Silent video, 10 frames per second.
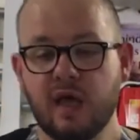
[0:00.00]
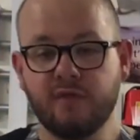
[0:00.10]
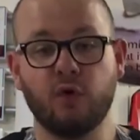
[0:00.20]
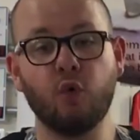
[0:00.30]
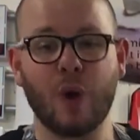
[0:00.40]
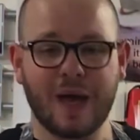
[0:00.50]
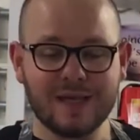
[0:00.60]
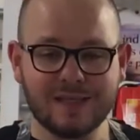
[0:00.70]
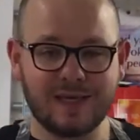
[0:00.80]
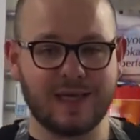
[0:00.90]
For
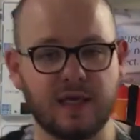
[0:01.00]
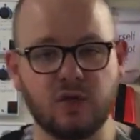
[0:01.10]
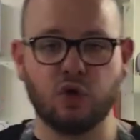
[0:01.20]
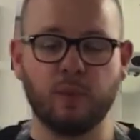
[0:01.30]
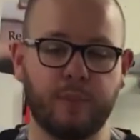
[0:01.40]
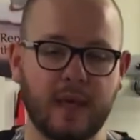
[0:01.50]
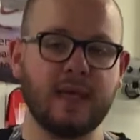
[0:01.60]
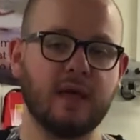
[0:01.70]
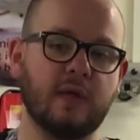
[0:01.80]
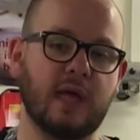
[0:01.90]
white, it is your
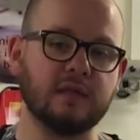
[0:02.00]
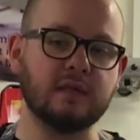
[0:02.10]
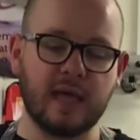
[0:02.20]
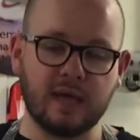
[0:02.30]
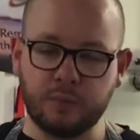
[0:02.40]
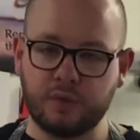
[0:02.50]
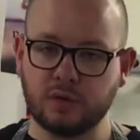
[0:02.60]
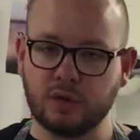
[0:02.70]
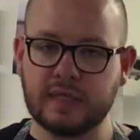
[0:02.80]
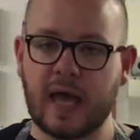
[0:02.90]
bakery and dairy
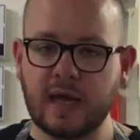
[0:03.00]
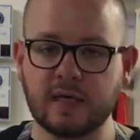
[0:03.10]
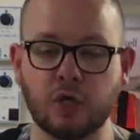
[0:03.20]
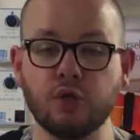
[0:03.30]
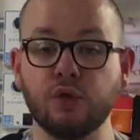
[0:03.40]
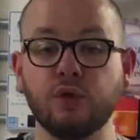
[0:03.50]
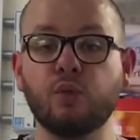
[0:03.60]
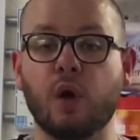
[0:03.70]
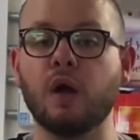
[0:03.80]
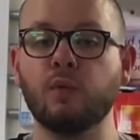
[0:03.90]
products. And a new
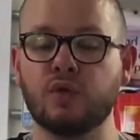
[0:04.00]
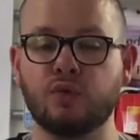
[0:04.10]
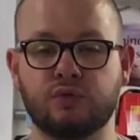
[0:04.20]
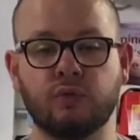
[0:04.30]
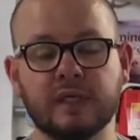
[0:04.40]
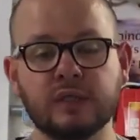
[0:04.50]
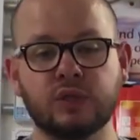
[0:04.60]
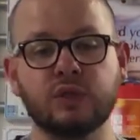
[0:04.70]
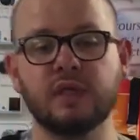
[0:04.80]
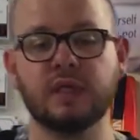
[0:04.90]
one, which was released
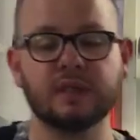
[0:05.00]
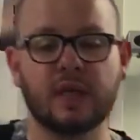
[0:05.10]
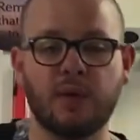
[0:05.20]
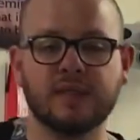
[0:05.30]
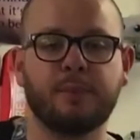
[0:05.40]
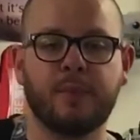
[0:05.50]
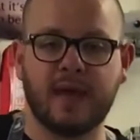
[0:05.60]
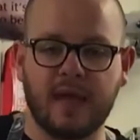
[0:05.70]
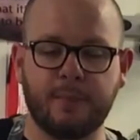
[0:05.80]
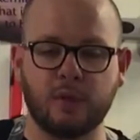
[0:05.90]
2 years ago, is a
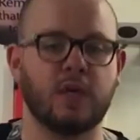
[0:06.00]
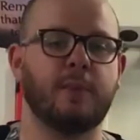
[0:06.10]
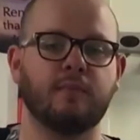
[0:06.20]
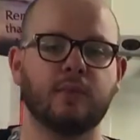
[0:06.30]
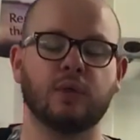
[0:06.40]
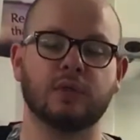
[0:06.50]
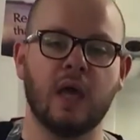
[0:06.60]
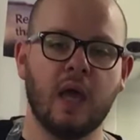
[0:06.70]
purple chopping board.